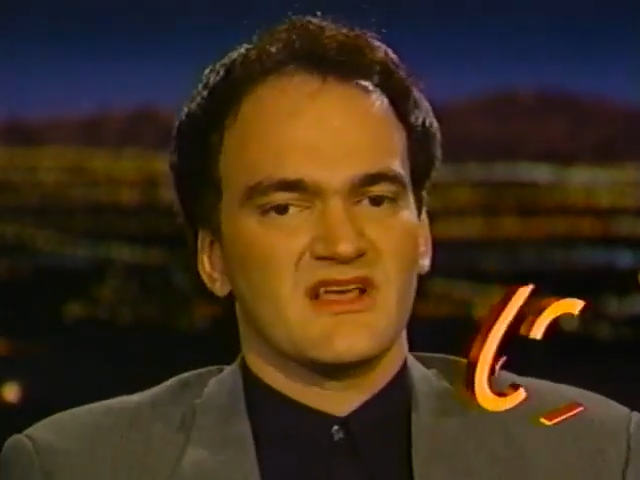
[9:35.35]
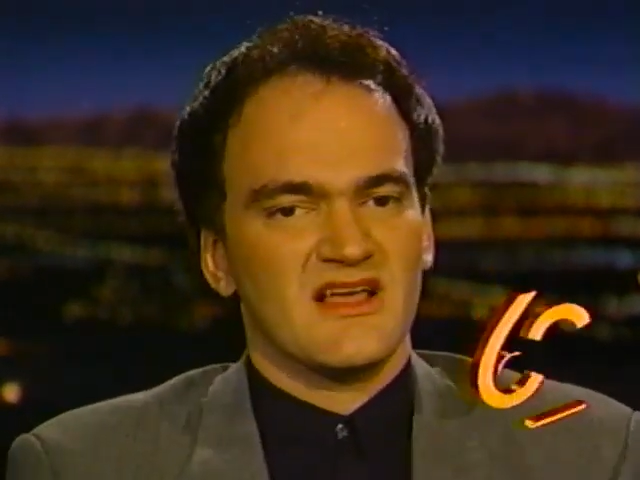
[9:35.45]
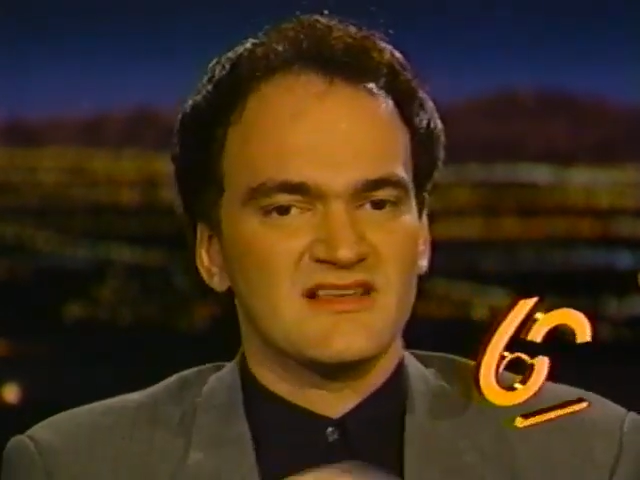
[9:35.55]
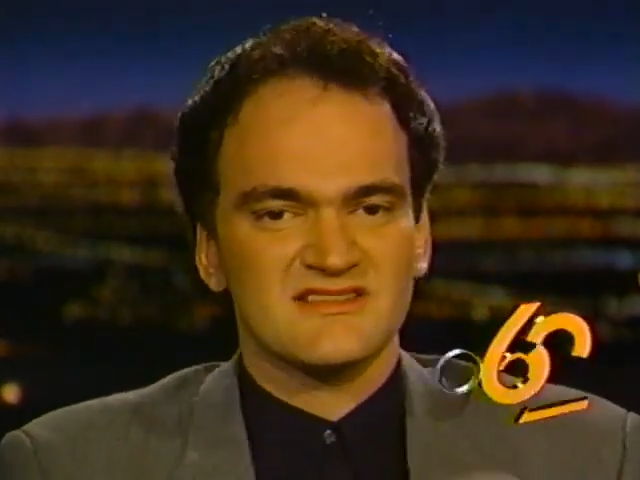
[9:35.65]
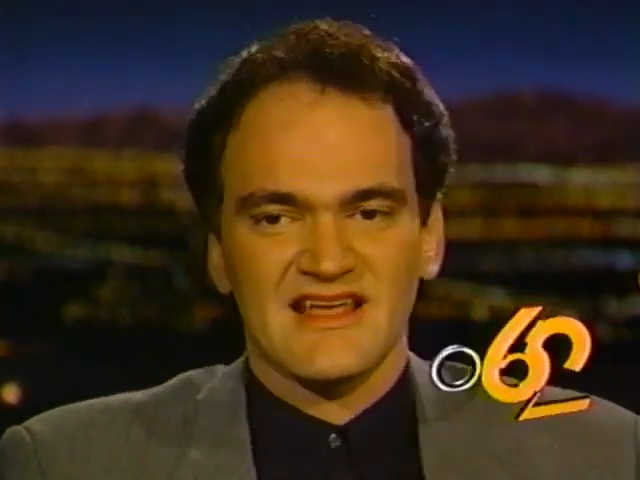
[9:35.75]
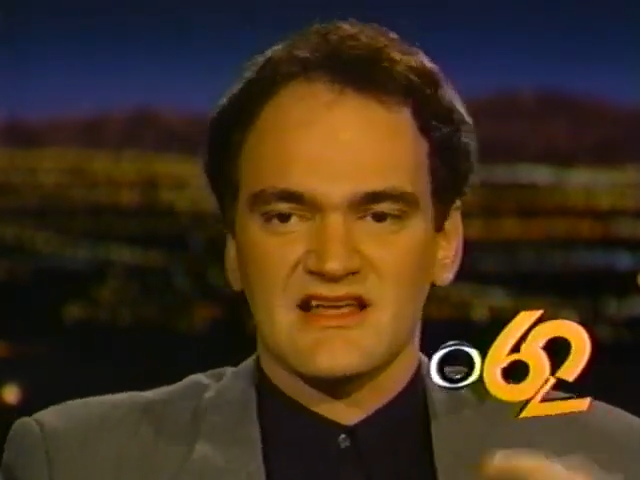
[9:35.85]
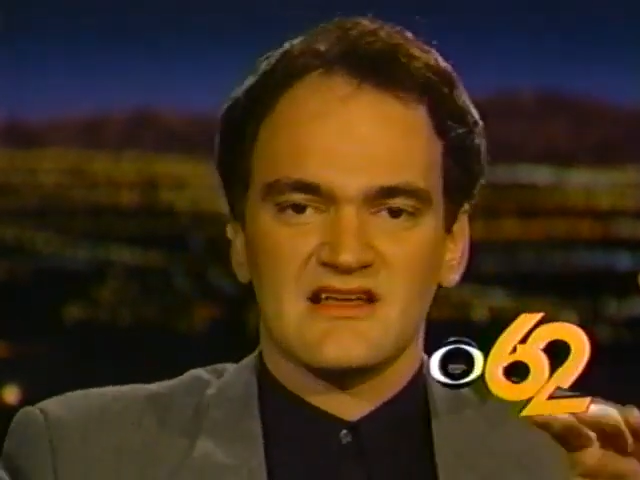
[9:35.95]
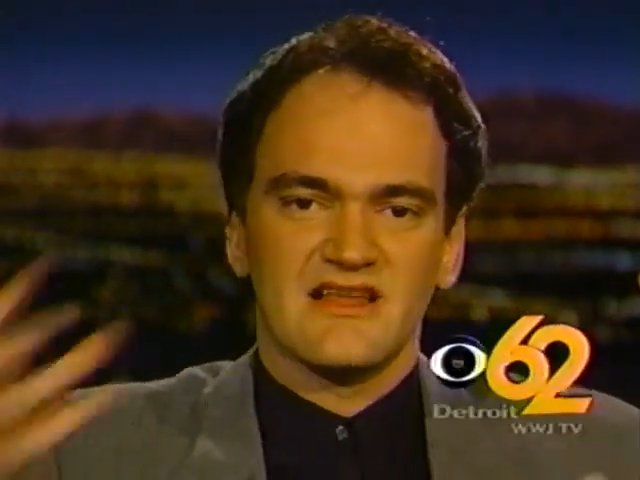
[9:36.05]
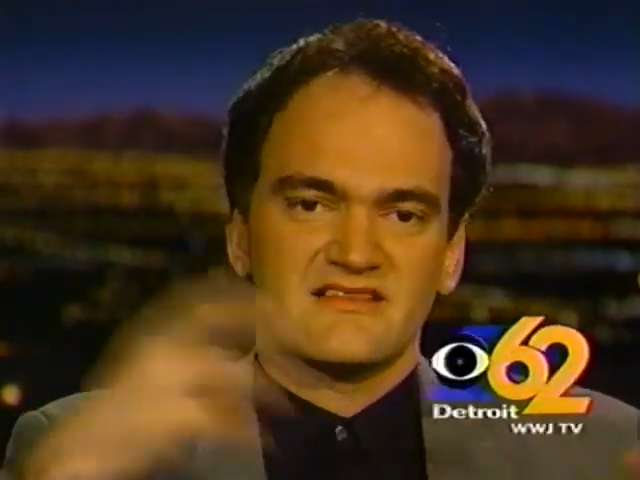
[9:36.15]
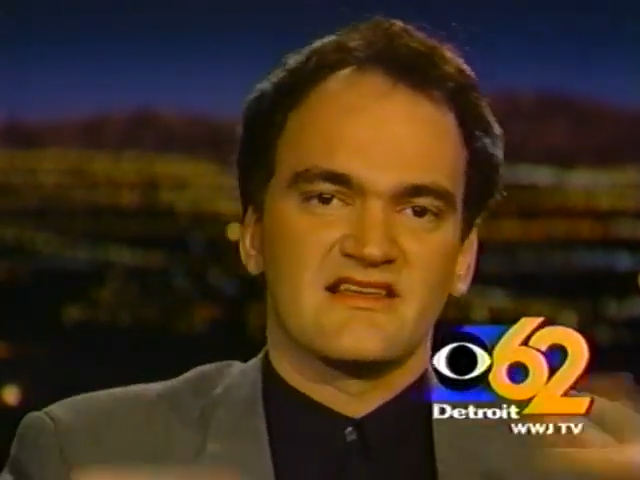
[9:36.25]
I just like
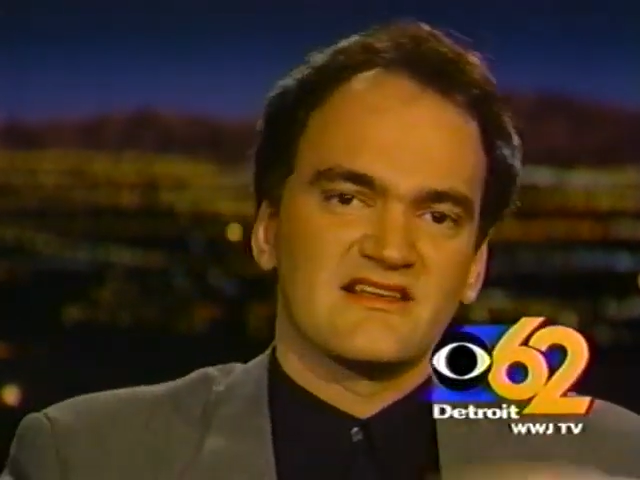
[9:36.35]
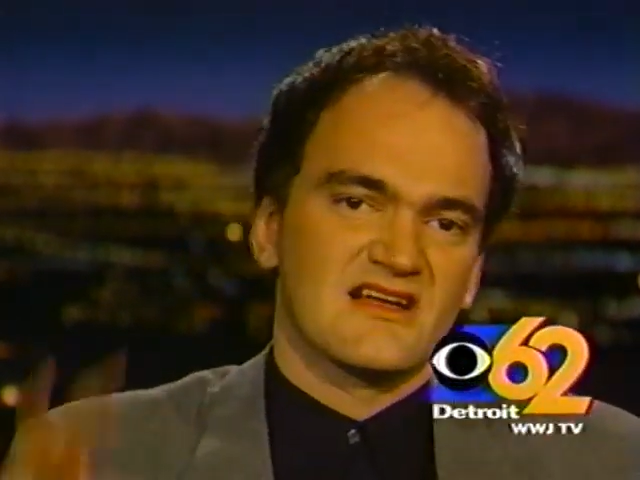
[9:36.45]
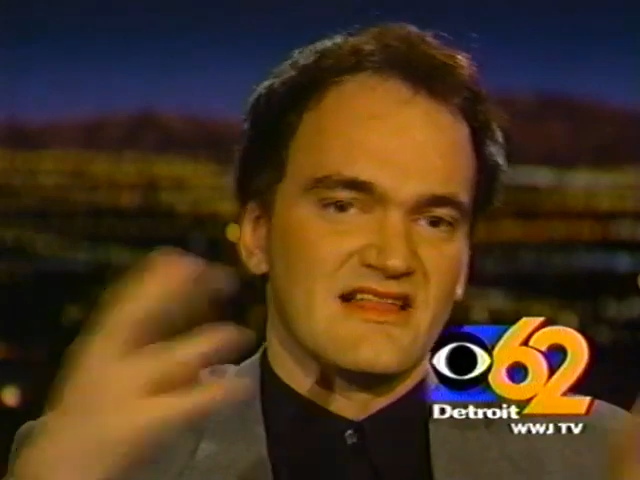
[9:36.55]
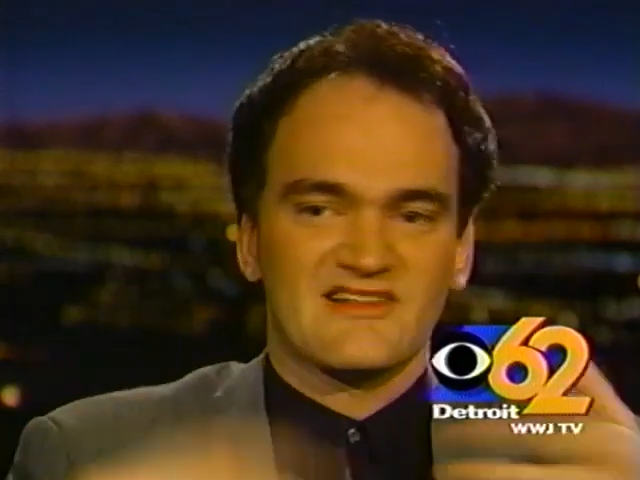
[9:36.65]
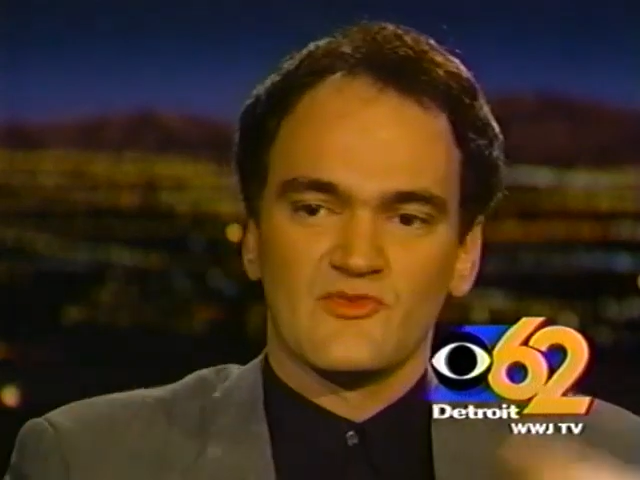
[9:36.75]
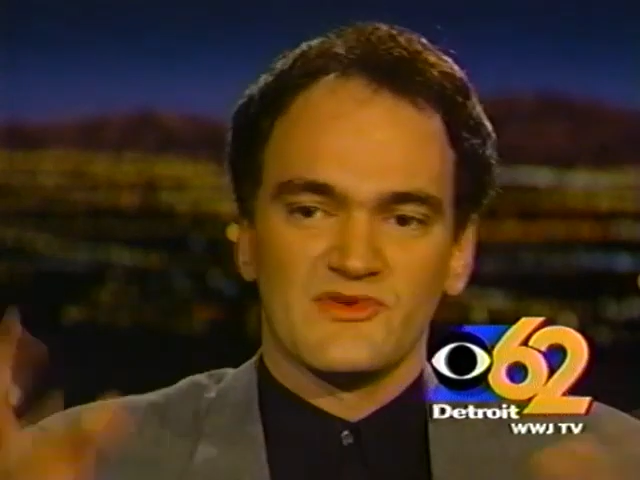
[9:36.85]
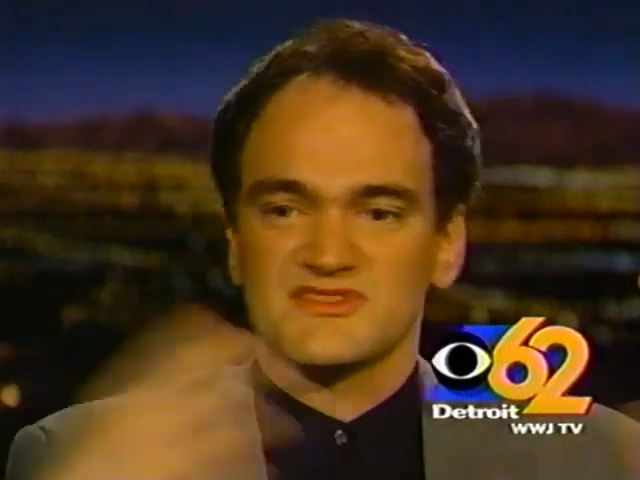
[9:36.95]
collecting collectible